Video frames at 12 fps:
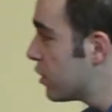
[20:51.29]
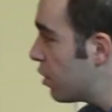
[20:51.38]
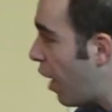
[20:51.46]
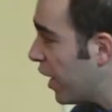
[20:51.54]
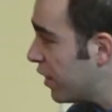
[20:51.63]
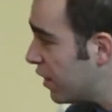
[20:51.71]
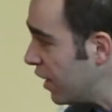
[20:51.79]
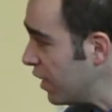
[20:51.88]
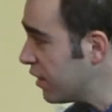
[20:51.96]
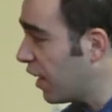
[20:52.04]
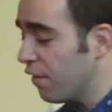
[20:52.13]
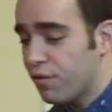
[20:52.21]
So I
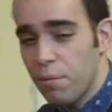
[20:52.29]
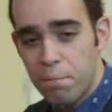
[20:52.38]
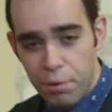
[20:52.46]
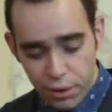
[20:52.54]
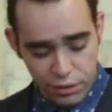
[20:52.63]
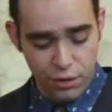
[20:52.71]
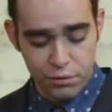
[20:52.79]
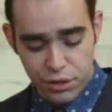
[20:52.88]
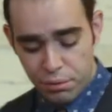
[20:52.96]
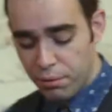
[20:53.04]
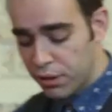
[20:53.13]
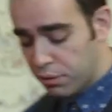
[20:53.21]
think that if you put
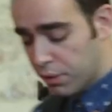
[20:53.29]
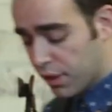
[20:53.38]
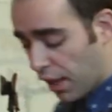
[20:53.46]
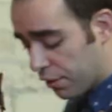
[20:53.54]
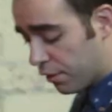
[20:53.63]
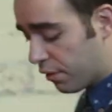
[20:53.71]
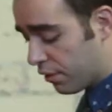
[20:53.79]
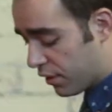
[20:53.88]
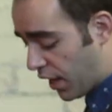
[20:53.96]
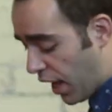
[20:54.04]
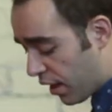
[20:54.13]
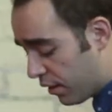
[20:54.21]
those three together,
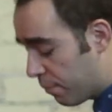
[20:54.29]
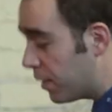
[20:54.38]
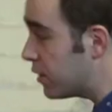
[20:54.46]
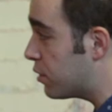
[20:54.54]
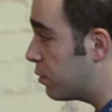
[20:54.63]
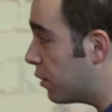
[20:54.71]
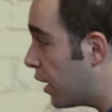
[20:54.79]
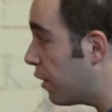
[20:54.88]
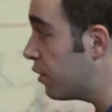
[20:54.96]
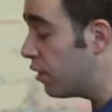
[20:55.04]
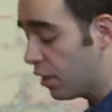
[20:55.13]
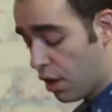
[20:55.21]
the elements
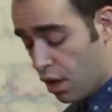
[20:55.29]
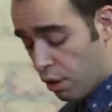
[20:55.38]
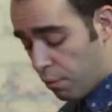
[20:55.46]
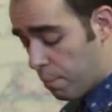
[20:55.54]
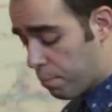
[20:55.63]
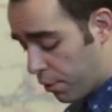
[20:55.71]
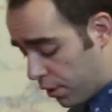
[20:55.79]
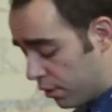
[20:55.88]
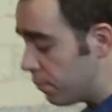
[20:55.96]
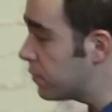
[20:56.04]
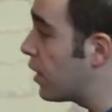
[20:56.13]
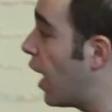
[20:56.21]
together, what
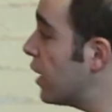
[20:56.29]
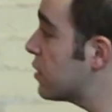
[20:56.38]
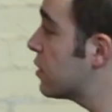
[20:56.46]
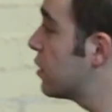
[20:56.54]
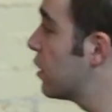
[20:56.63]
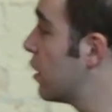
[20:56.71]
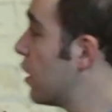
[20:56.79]
boredom does,